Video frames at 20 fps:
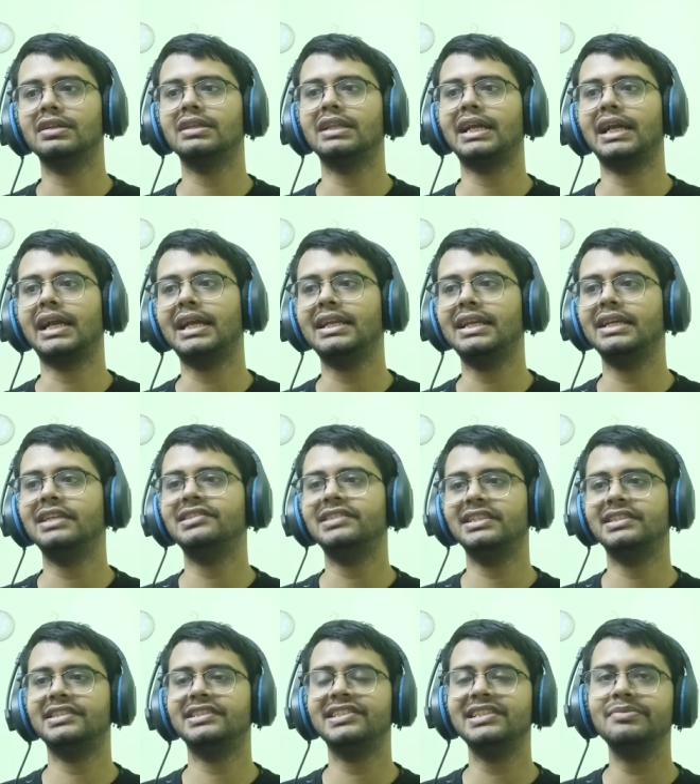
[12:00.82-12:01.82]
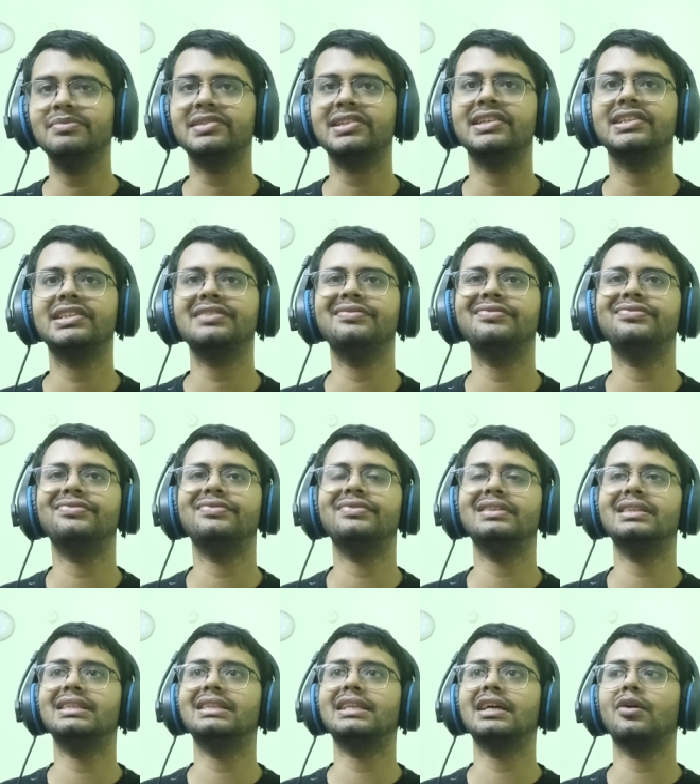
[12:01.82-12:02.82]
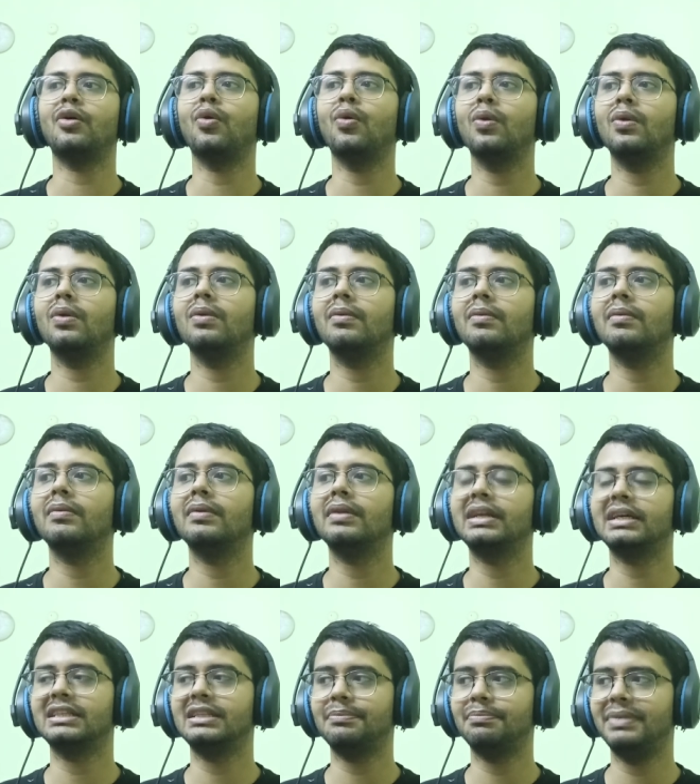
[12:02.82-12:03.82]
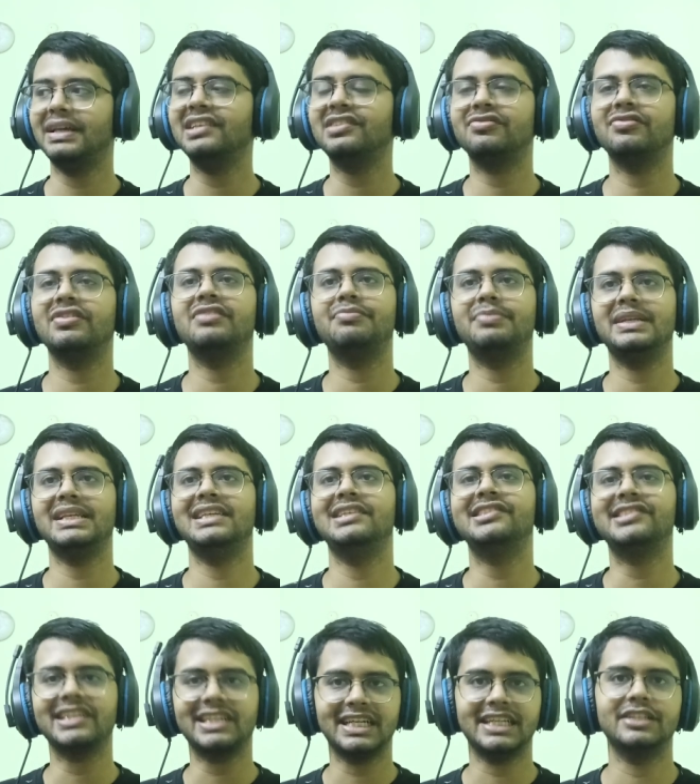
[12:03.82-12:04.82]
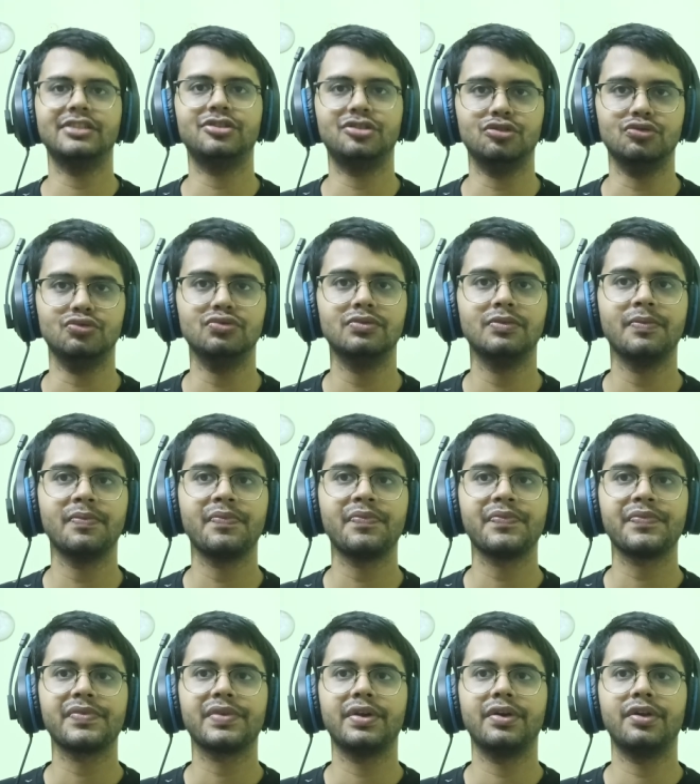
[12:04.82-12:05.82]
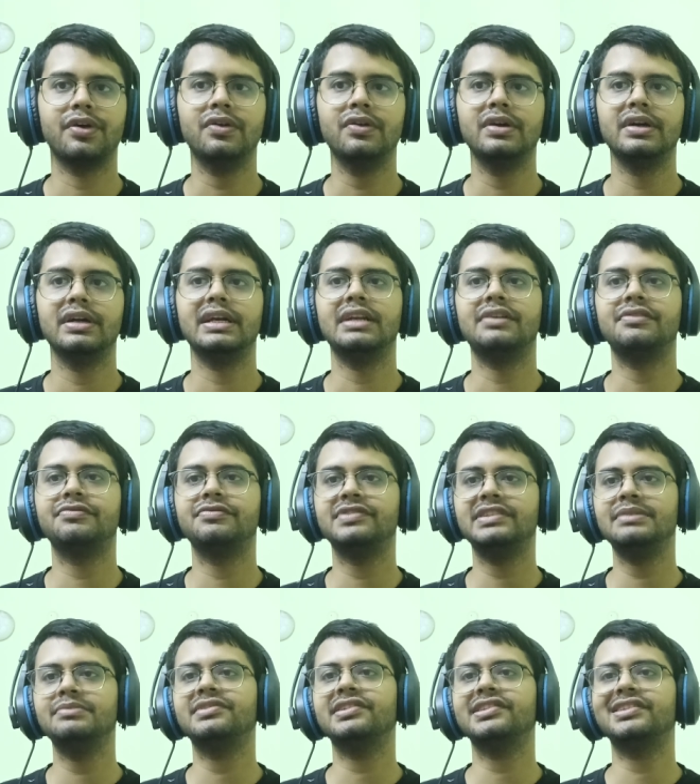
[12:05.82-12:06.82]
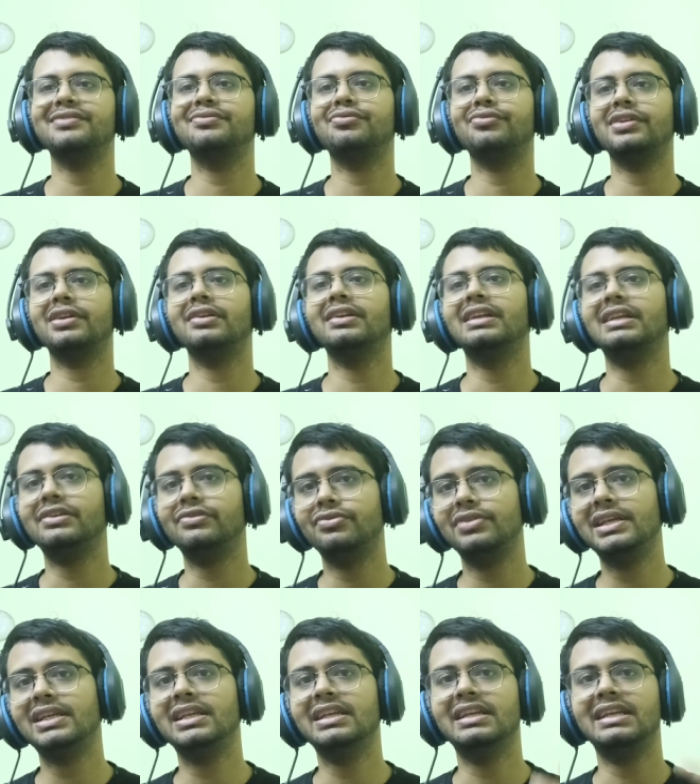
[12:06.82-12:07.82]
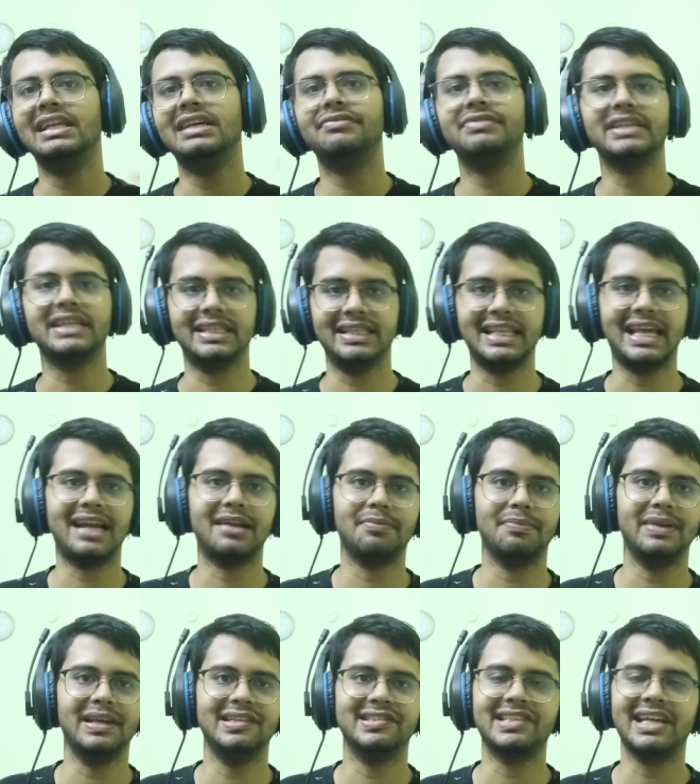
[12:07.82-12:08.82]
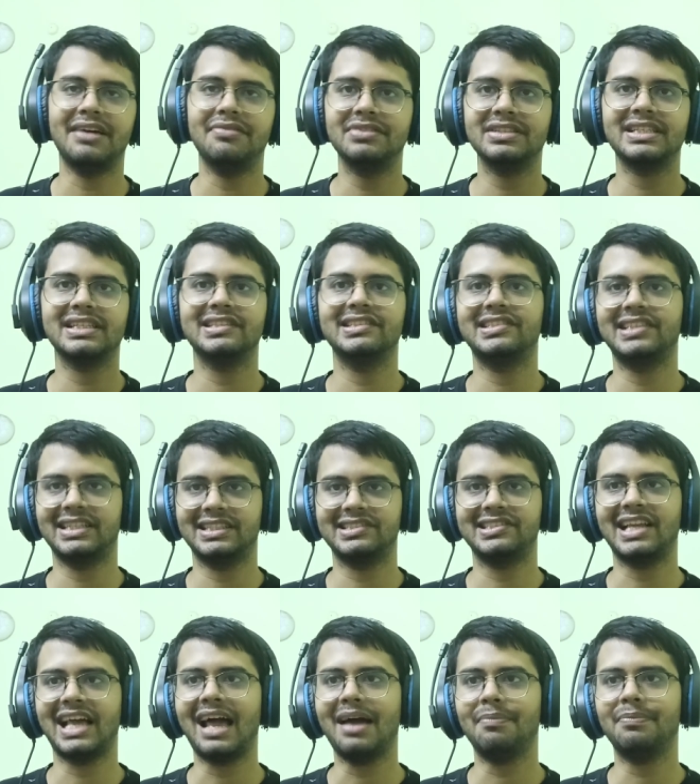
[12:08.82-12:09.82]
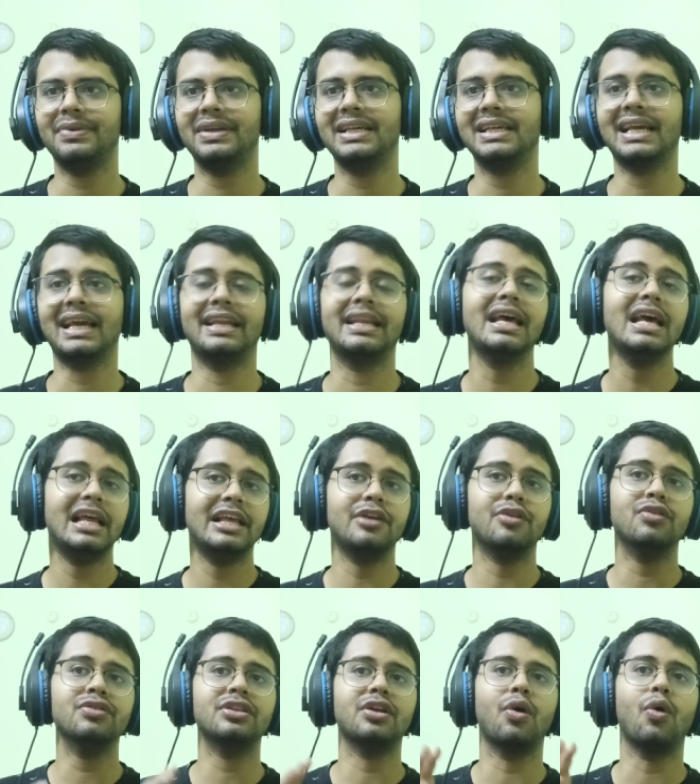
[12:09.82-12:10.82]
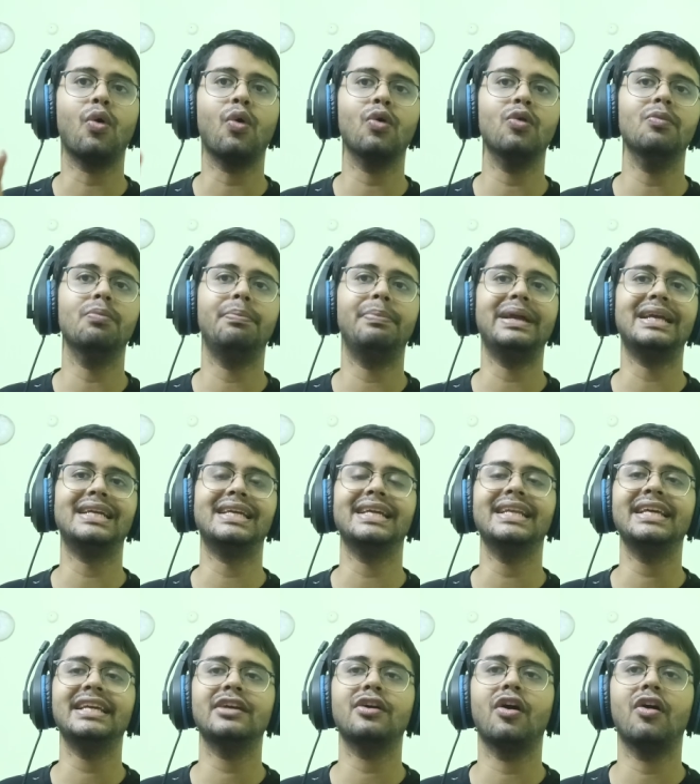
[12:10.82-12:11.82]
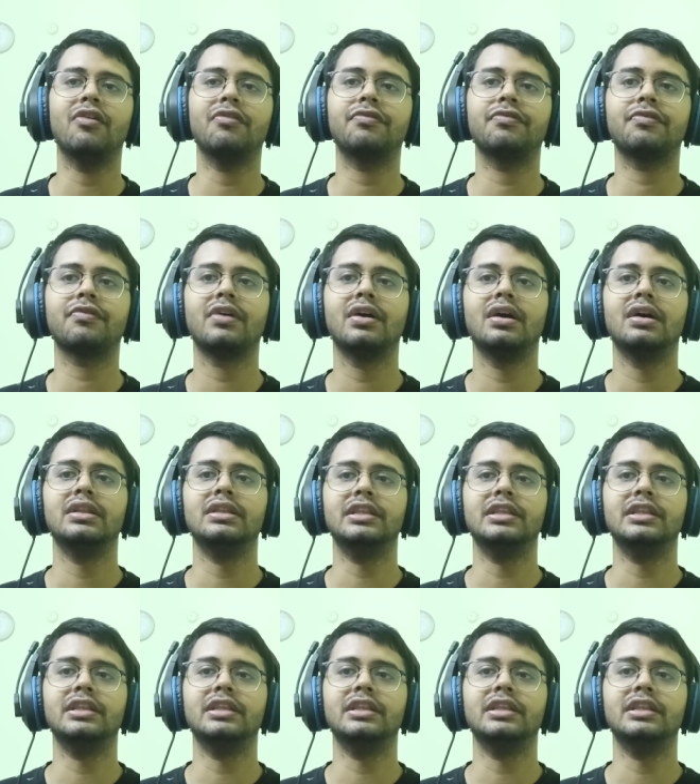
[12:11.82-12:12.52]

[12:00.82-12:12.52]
the, like it, it, it seems as if the whole like the place where have been isekai to, you know, seems as if we're really living in that place everything that's happening and you know the whole beginning of